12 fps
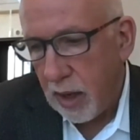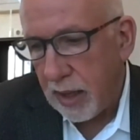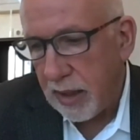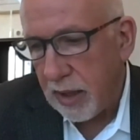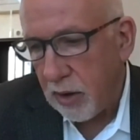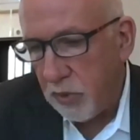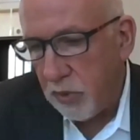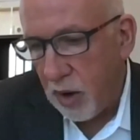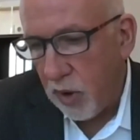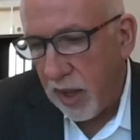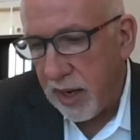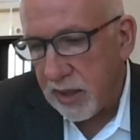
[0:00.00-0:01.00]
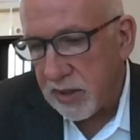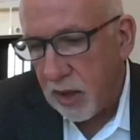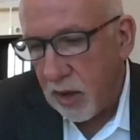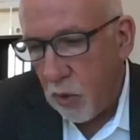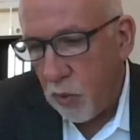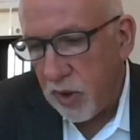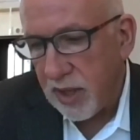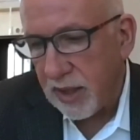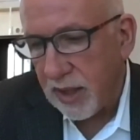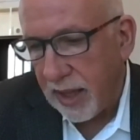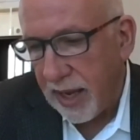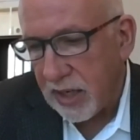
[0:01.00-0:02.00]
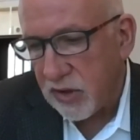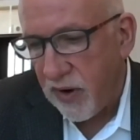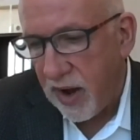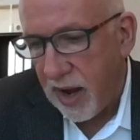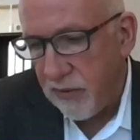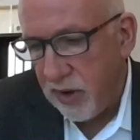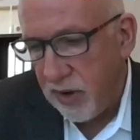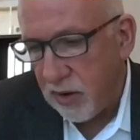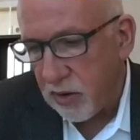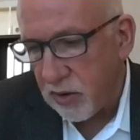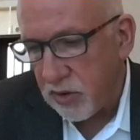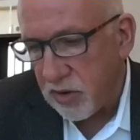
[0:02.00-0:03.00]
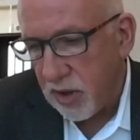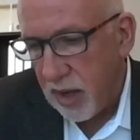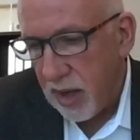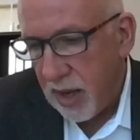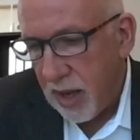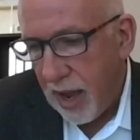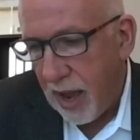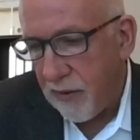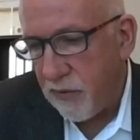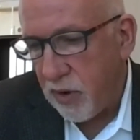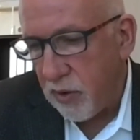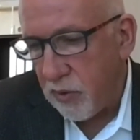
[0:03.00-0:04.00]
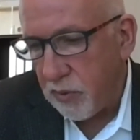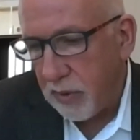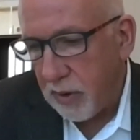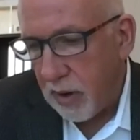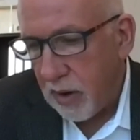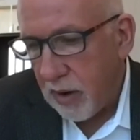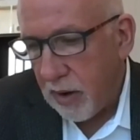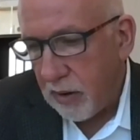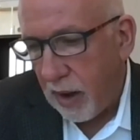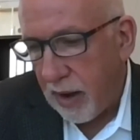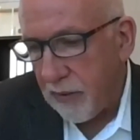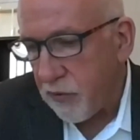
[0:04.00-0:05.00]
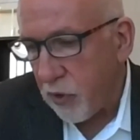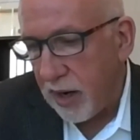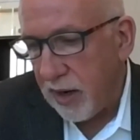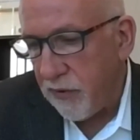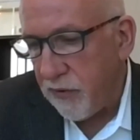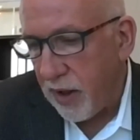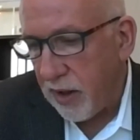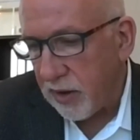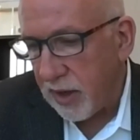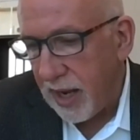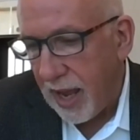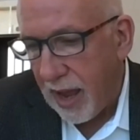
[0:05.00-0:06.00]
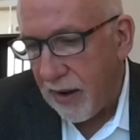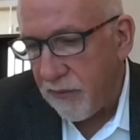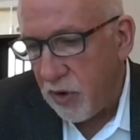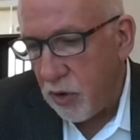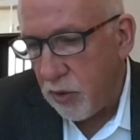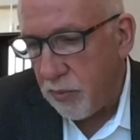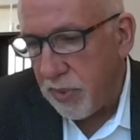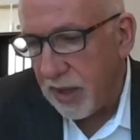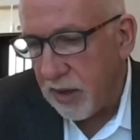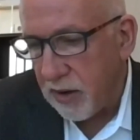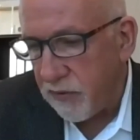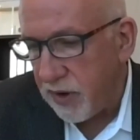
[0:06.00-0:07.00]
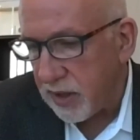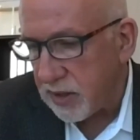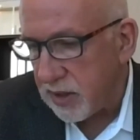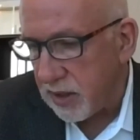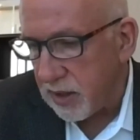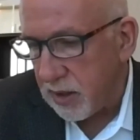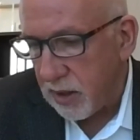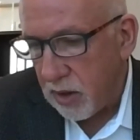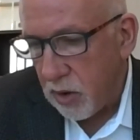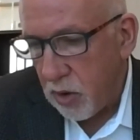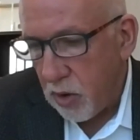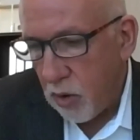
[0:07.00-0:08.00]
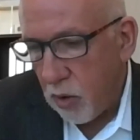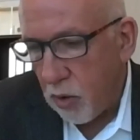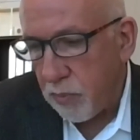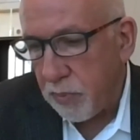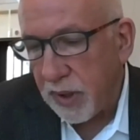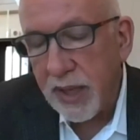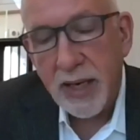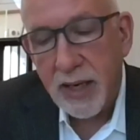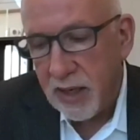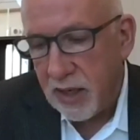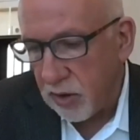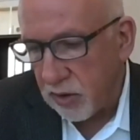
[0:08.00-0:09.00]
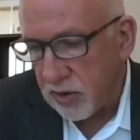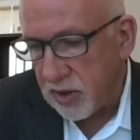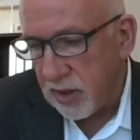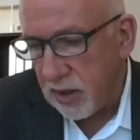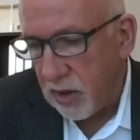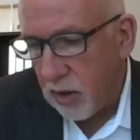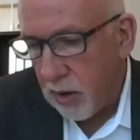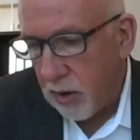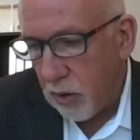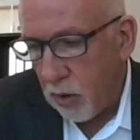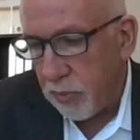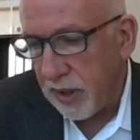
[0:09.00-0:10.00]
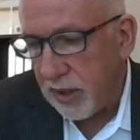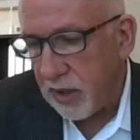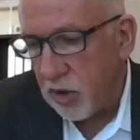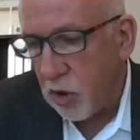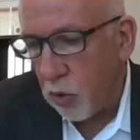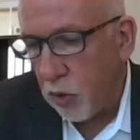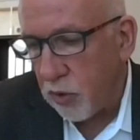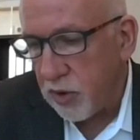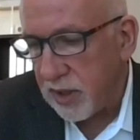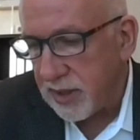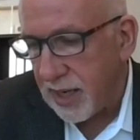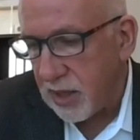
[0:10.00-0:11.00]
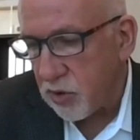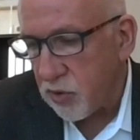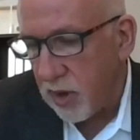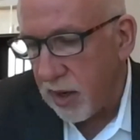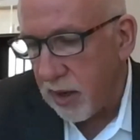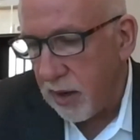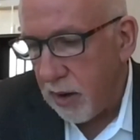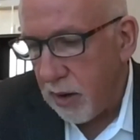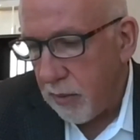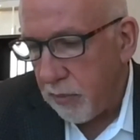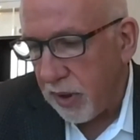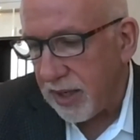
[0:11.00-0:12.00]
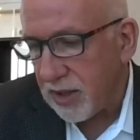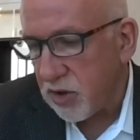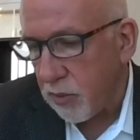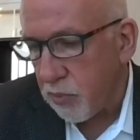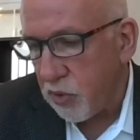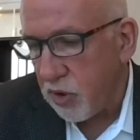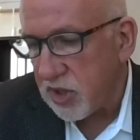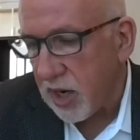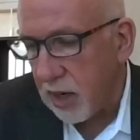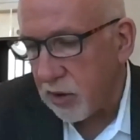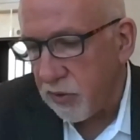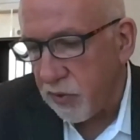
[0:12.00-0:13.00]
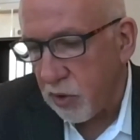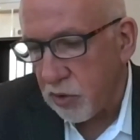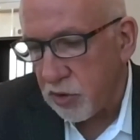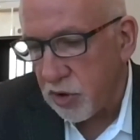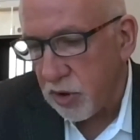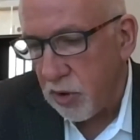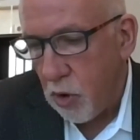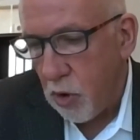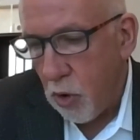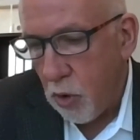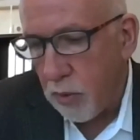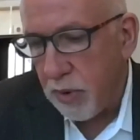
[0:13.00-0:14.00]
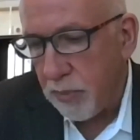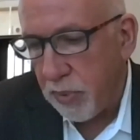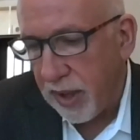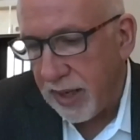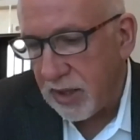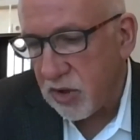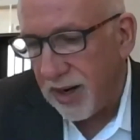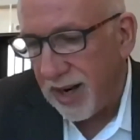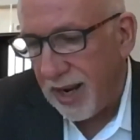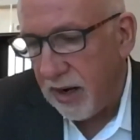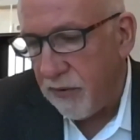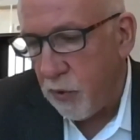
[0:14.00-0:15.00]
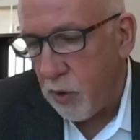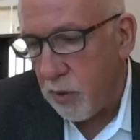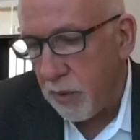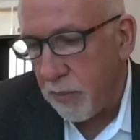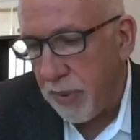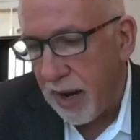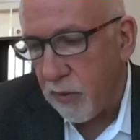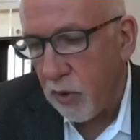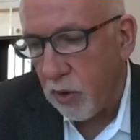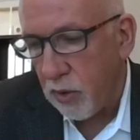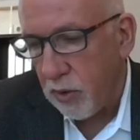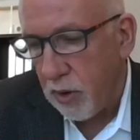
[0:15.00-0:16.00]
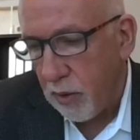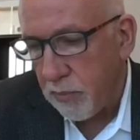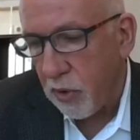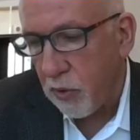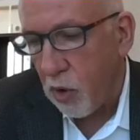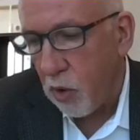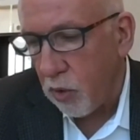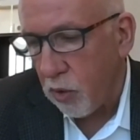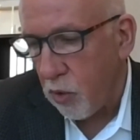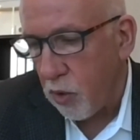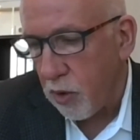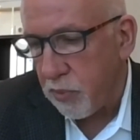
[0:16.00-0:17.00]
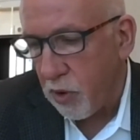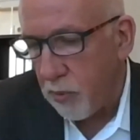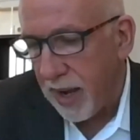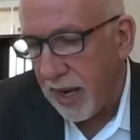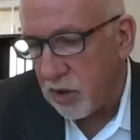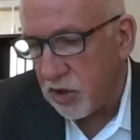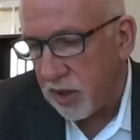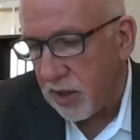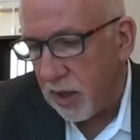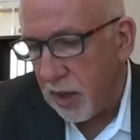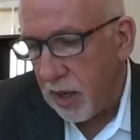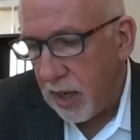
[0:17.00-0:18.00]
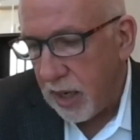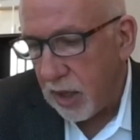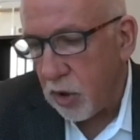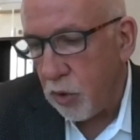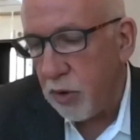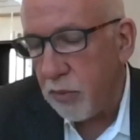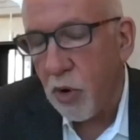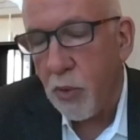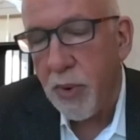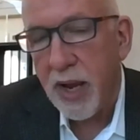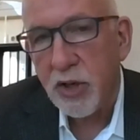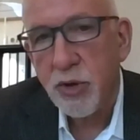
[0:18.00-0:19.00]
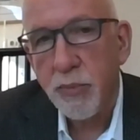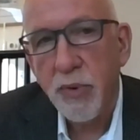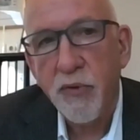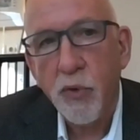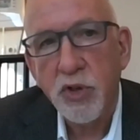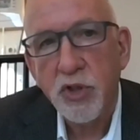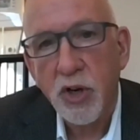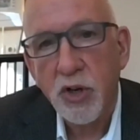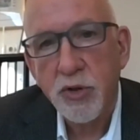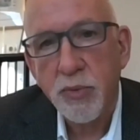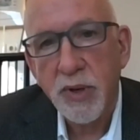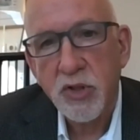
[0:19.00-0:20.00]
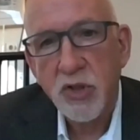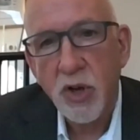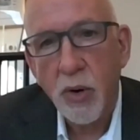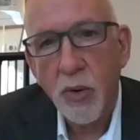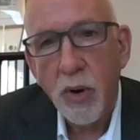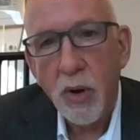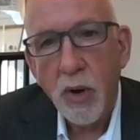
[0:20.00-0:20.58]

And then they will ask, within the last 5 years, for any felony, have you been convicted or pleaded guilty or pleaded nolo contendere, placed on pretrial diversion, or been placed on any form of parole or probation, including probation before judgment. So